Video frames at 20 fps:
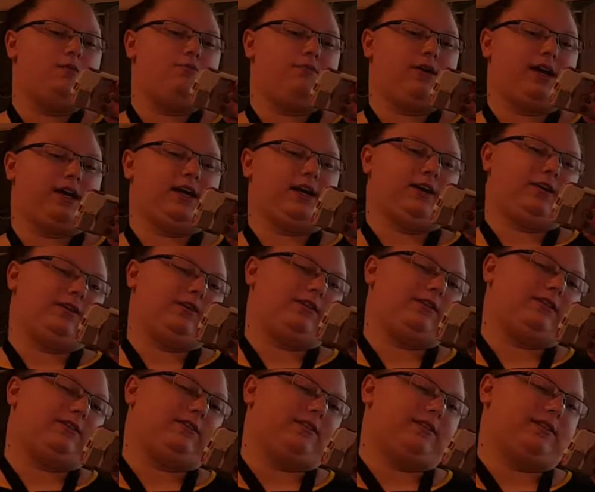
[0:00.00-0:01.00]
making
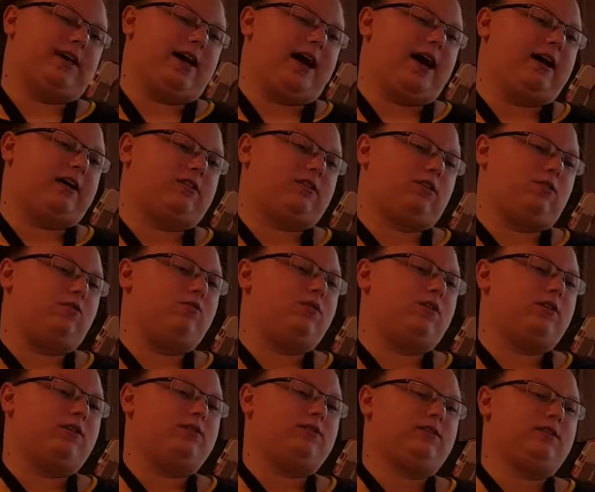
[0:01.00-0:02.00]
this attack the
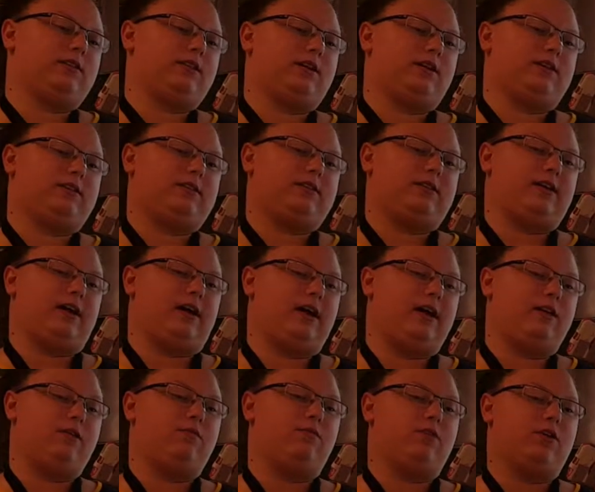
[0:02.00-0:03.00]
worst
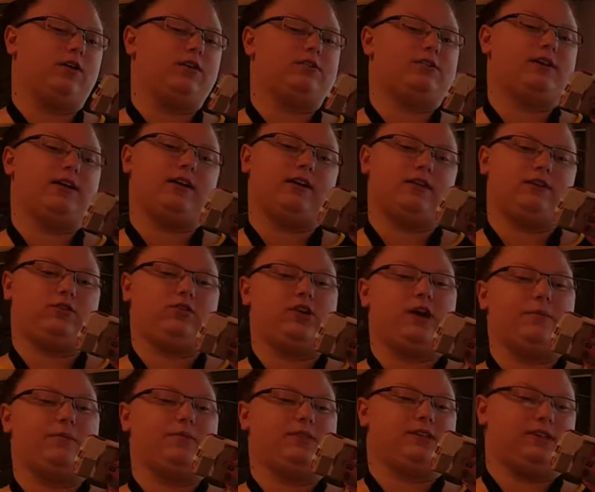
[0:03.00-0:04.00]
in
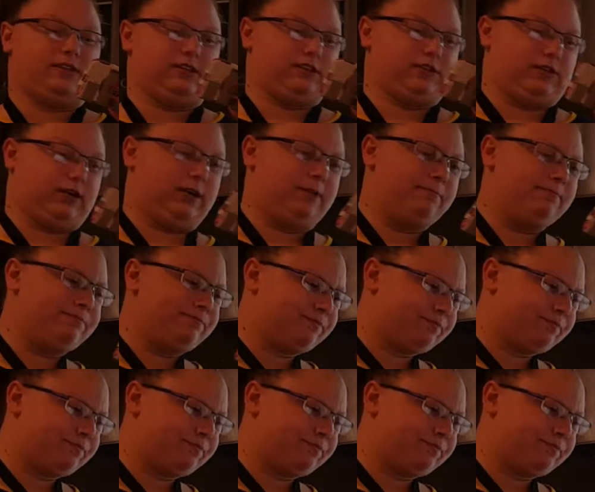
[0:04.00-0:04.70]
Intrepid's history.